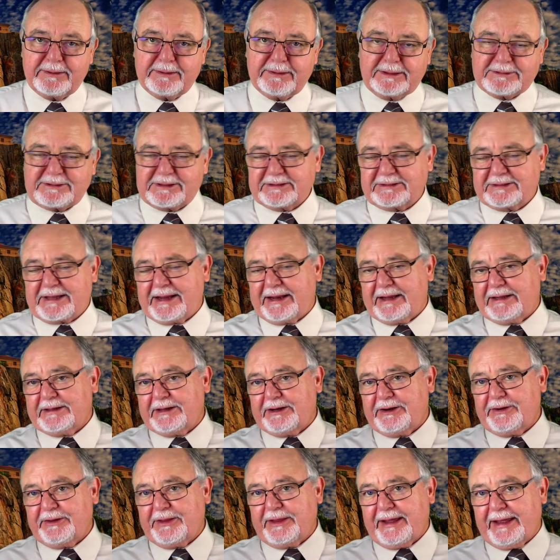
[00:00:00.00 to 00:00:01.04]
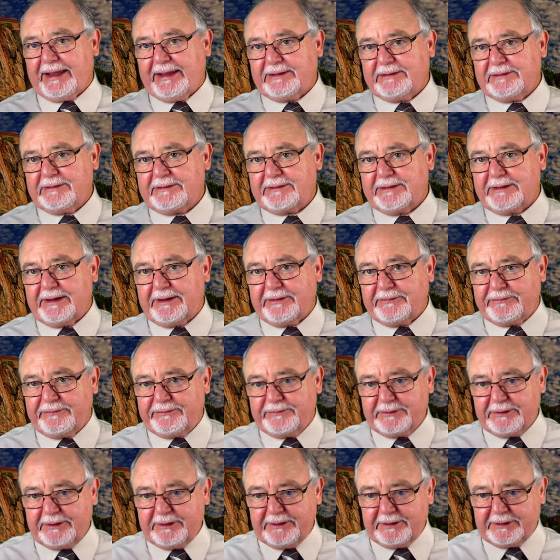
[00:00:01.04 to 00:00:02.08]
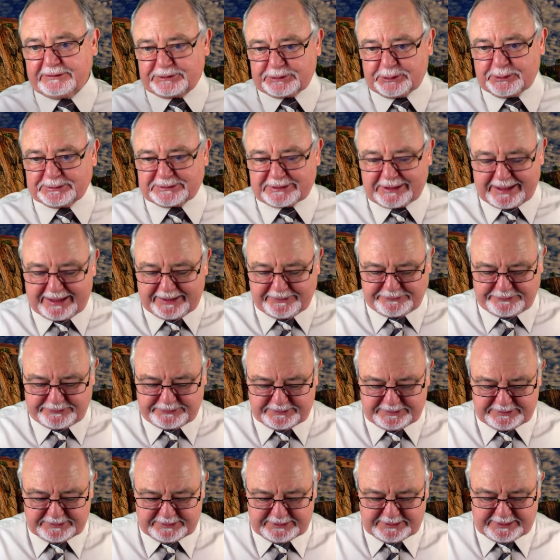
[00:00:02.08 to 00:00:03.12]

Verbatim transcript: This is getting near the end of Yeshua's life.